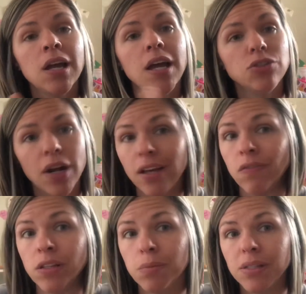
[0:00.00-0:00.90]
And try to
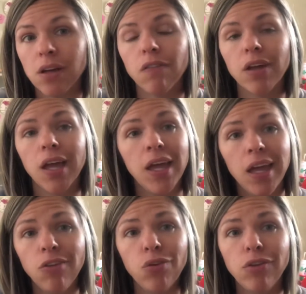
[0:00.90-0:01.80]
convince myself,
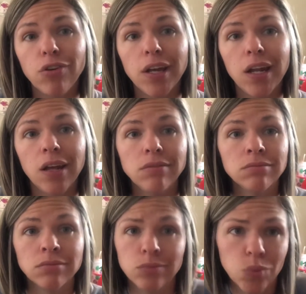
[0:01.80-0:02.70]
if we forget it,
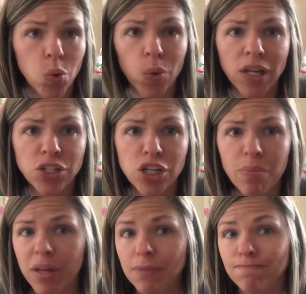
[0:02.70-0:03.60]
we can ship
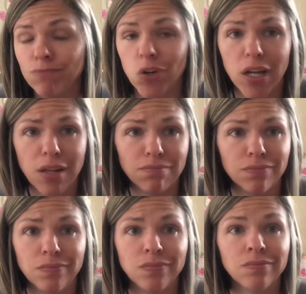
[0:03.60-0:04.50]
it, right?
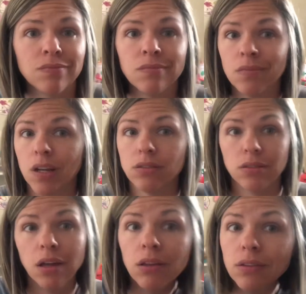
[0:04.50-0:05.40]
So
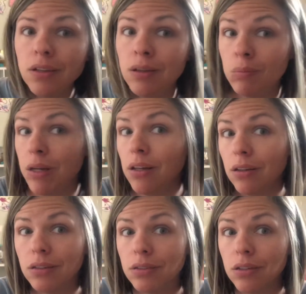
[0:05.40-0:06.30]
another thing you might
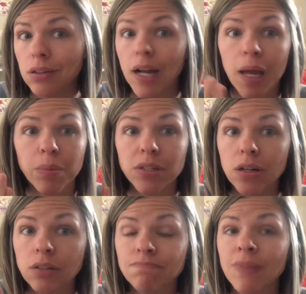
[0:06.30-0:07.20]
consider,
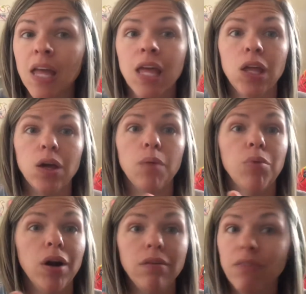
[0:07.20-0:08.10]
Amazon got
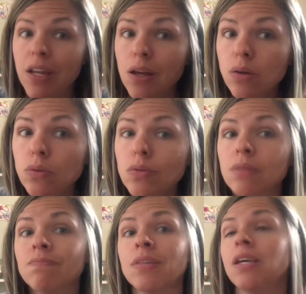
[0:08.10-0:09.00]
Prime Videos,
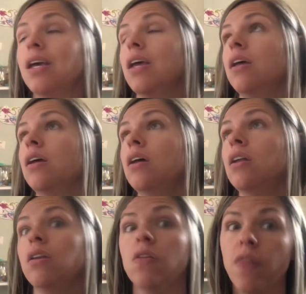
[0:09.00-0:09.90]

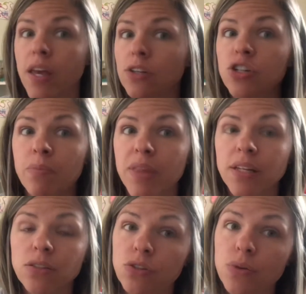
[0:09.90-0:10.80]
and they can ship
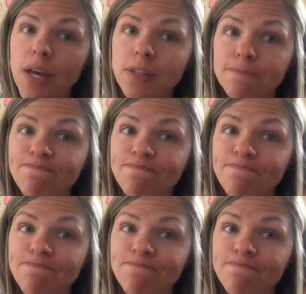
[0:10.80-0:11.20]
things in 2 days.